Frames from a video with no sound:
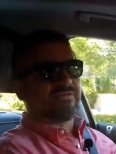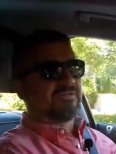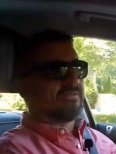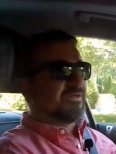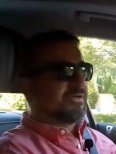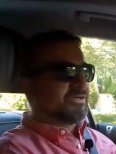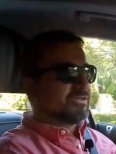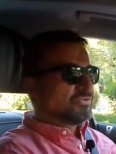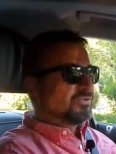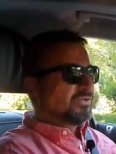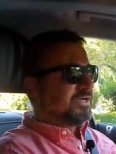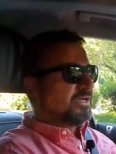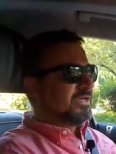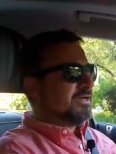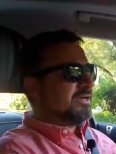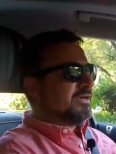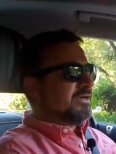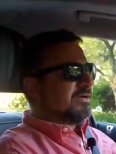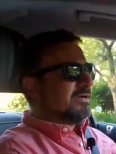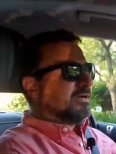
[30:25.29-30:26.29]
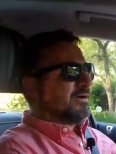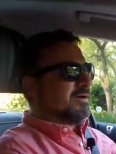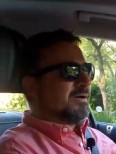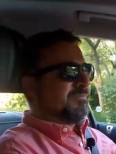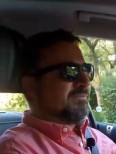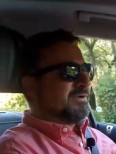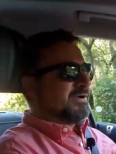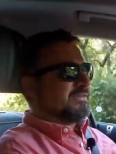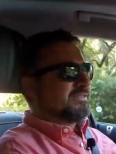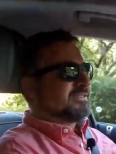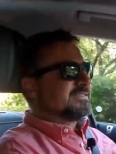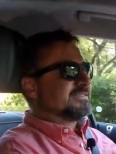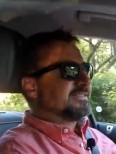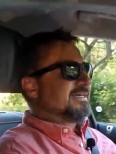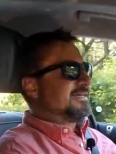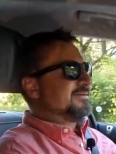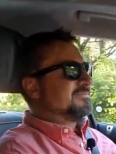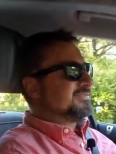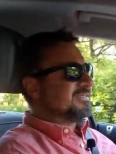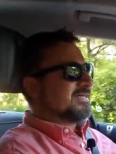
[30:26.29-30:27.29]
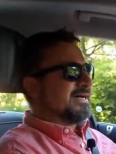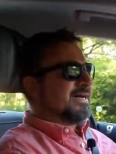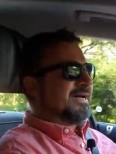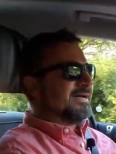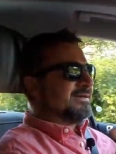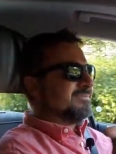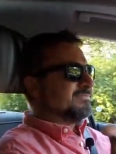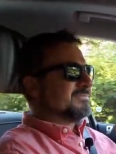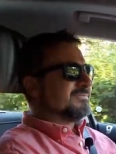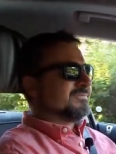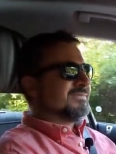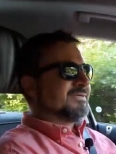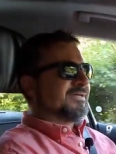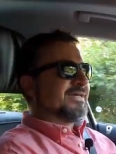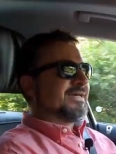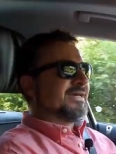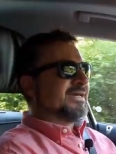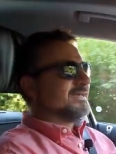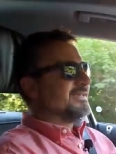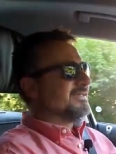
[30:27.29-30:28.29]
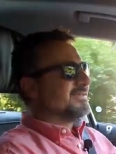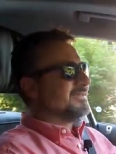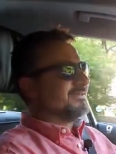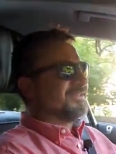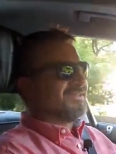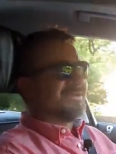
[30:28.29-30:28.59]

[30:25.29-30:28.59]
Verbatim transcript: than luxury, uh, but at the same time, hey, you